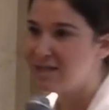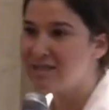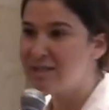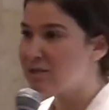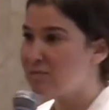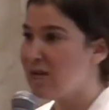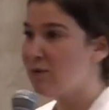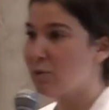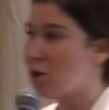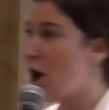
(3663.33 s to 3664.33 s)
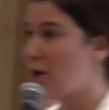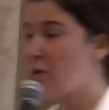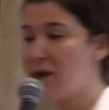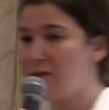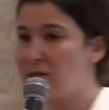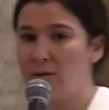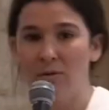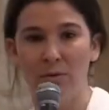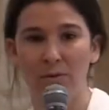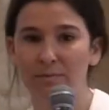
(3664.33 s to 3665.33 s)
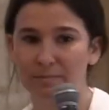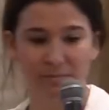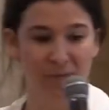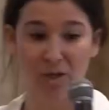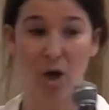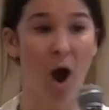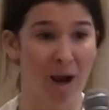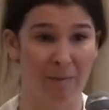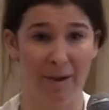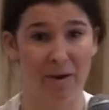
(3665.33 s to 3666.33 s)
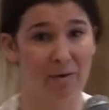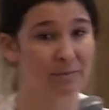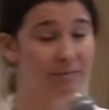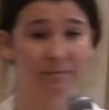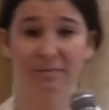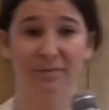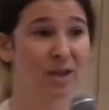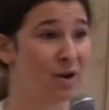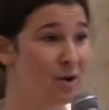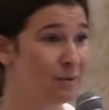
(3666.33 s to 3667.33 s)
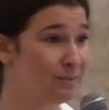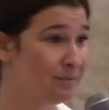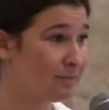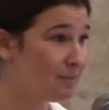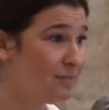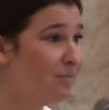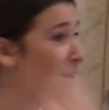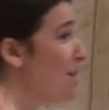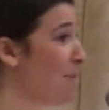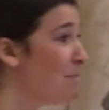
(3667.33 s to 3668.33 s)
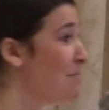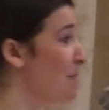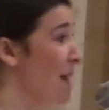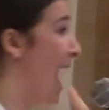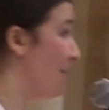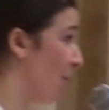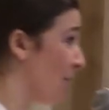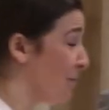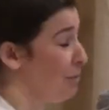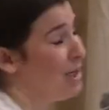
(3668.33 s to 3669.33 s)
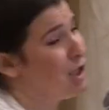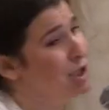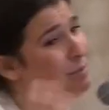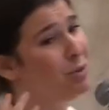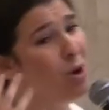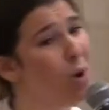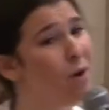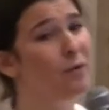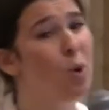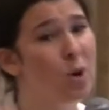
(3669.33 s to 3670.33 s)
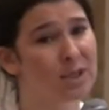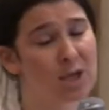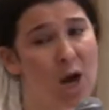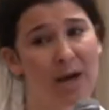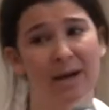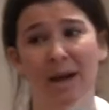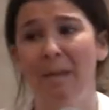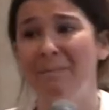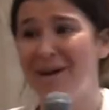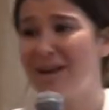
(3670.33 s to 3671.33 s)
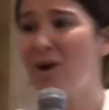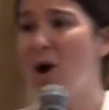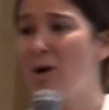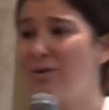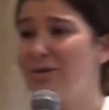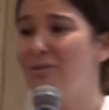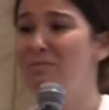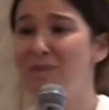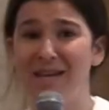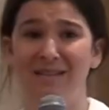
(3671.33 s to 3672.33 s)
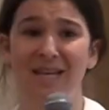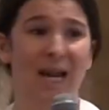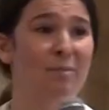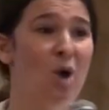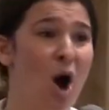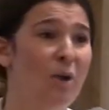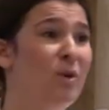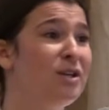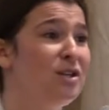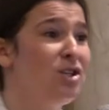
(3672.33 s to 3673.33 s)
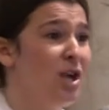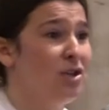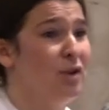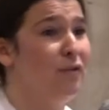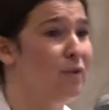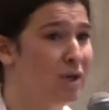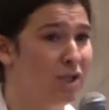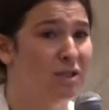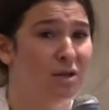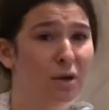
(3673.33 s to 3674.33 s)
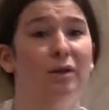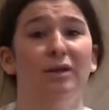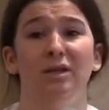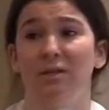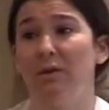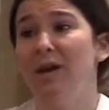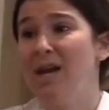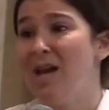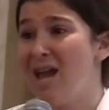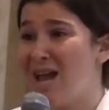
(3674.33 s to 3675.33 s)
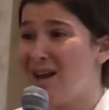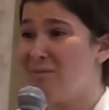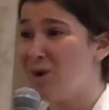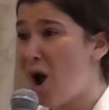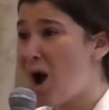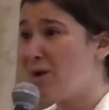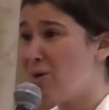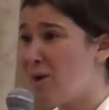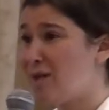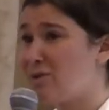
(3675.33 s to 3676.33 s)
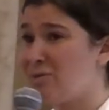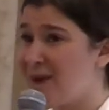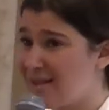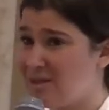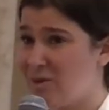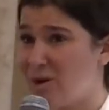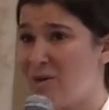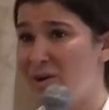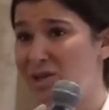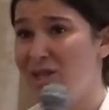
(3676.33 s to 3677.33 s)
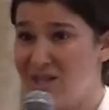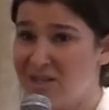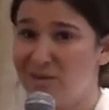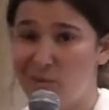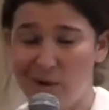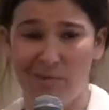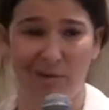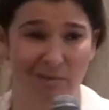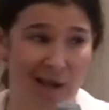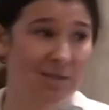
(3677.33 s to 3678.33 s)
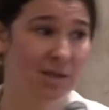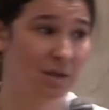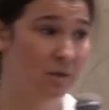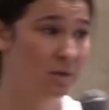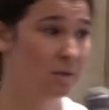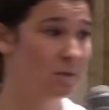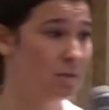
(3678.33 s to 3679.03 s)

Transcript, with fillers: Does this mean we're not going to talk about, you know, the, the bad part of the relationship? No, of course not. But it also means that I'm not going to judge her for what she's currently doing, and I'm mm. not going to rescue her when she doesn't want to be rescued.